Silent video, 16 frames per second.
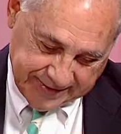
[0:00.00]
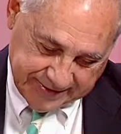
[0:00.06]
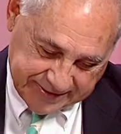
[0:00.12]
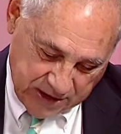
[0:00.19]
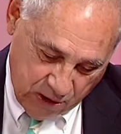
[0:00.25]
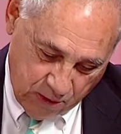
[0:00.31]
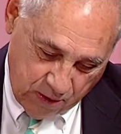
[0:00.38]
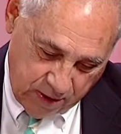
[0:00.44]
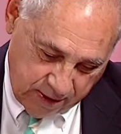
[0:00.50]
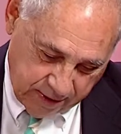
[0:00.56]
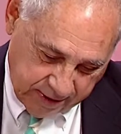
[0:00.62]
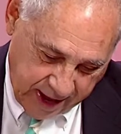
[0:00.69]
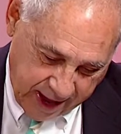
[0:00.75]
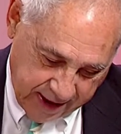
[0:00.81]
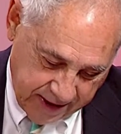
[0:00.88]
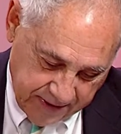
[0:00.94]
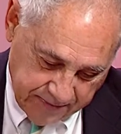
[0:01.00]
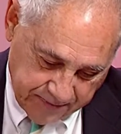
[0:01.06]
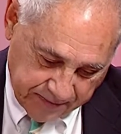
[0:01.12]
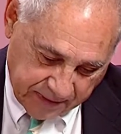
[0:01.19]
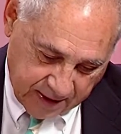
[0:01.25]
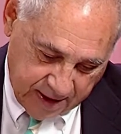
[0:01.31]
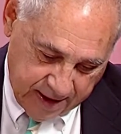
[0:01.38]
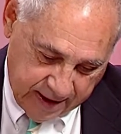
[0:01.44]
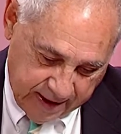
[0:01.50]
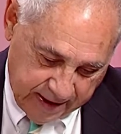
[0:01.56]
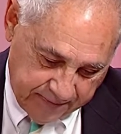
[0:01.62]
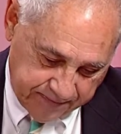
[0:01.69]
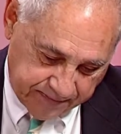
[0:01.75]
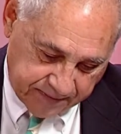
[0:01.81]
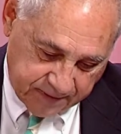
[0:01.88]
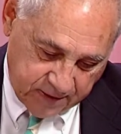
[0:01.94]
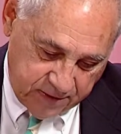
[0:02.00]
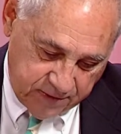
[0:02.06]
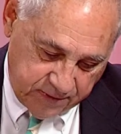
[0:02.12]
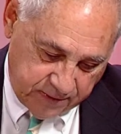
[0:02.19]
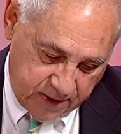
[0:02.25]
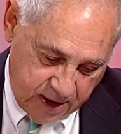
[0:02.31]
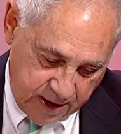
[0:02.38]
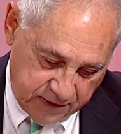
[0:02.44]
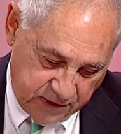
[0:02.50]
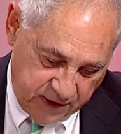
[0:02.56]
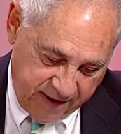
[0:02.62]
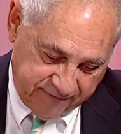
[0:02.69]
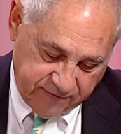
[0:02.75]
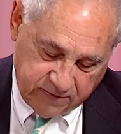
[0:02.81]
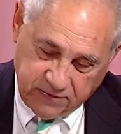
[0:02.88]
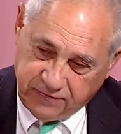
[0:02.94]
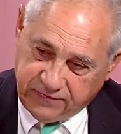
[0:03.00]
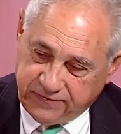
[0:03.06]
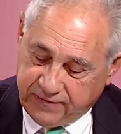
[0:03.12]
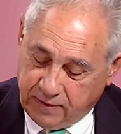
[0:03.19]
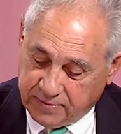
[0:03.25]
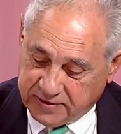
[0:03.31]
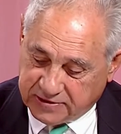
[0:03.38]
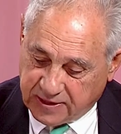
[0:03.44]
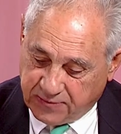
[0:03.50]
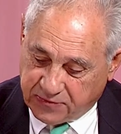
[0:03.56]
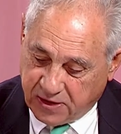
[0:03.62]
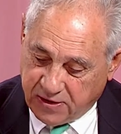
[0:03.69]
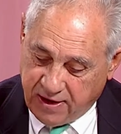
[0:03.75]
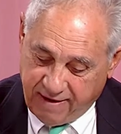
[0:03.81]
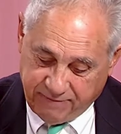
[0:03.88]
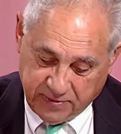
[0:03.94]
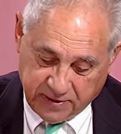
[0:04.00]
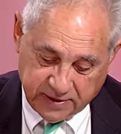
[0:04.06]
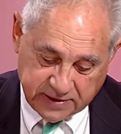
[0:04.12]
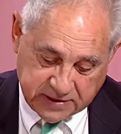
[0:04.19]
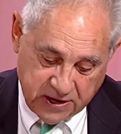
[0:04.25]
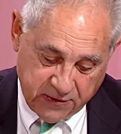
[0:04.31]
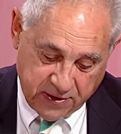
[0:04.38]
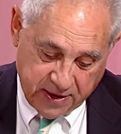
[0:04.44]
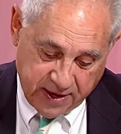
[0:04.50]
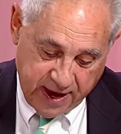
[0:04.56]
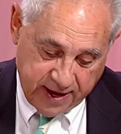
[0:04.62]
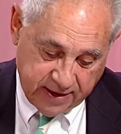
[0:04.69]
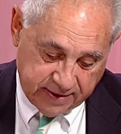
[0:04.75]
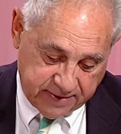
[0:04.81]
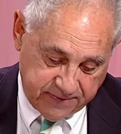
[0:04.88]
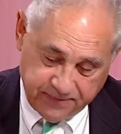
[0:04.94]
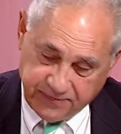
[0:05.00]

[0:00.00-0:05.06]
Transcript: So, okay. Um, you, uh, you, have, you told me something. You have military night.